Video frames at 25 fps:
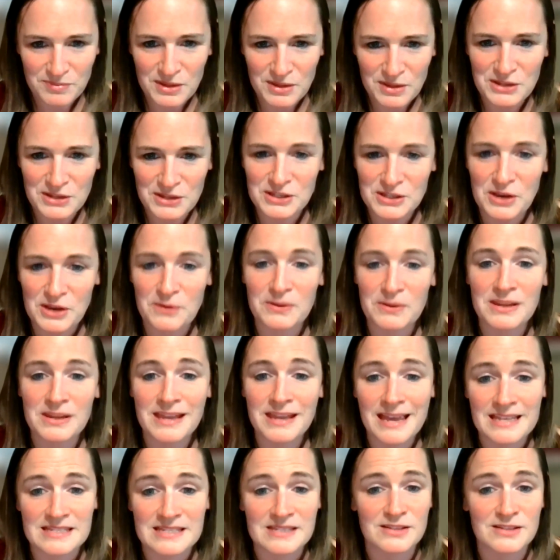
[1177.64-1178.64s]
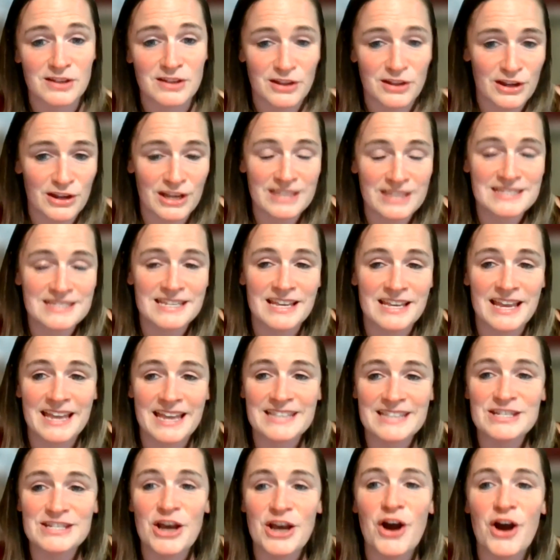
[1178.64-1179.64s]
So yes,
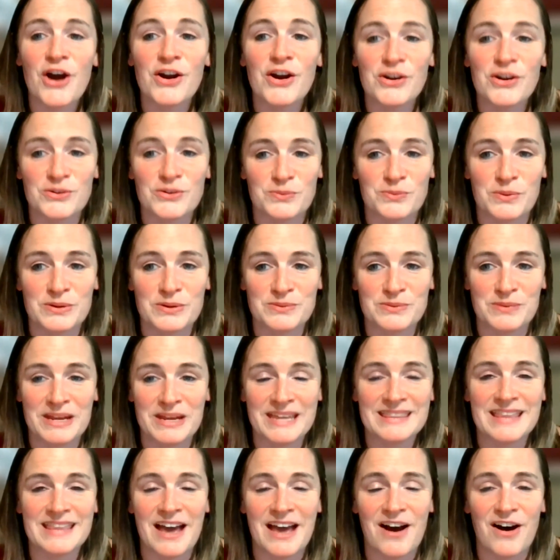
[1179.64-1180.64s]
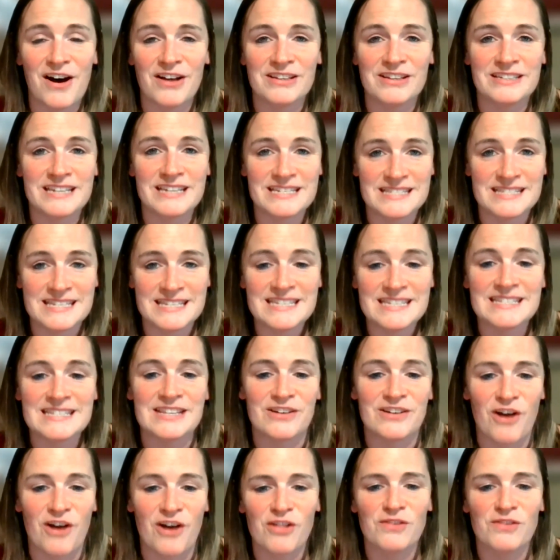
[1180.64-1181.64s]
it's hard when we hit that holiday season.
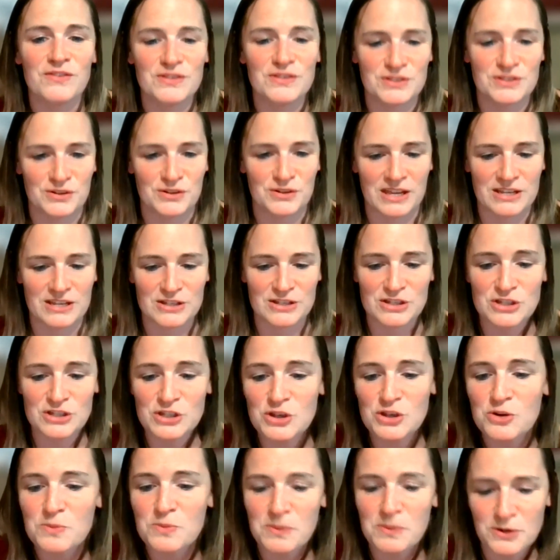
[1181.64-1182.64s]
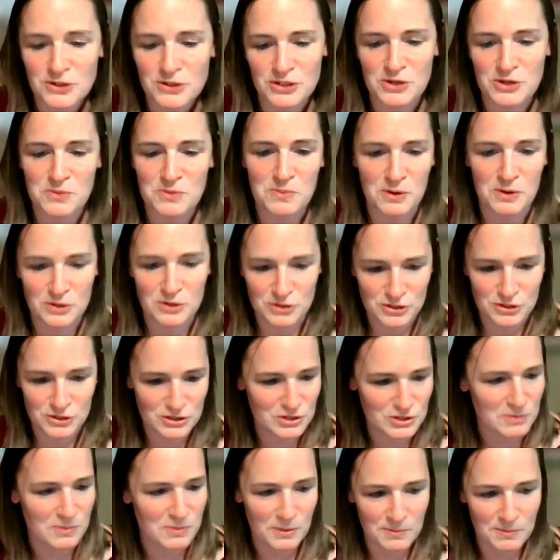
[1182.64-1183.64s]
All of us are like super, super,
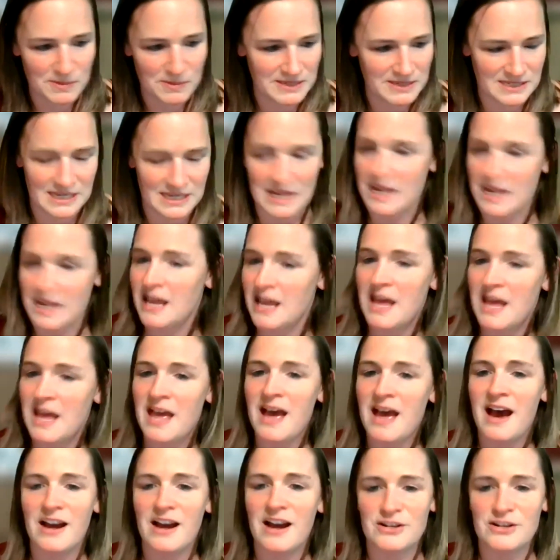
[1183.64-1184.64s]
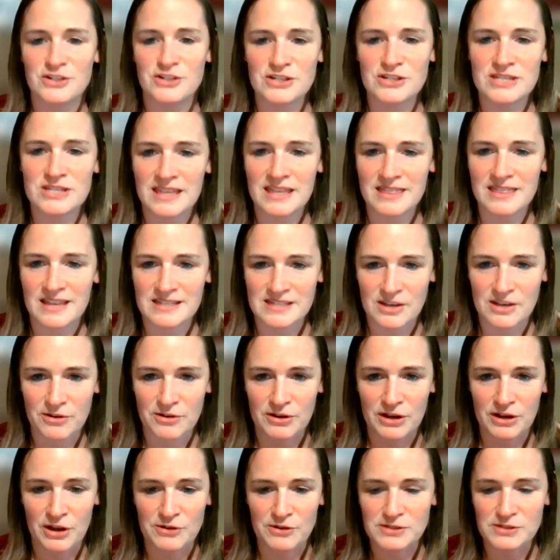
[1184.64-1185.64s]
super busy. I just think that's how
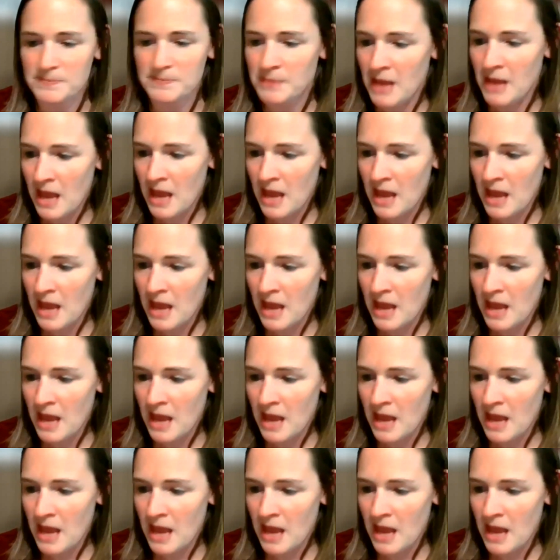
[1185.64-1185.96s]
it goes.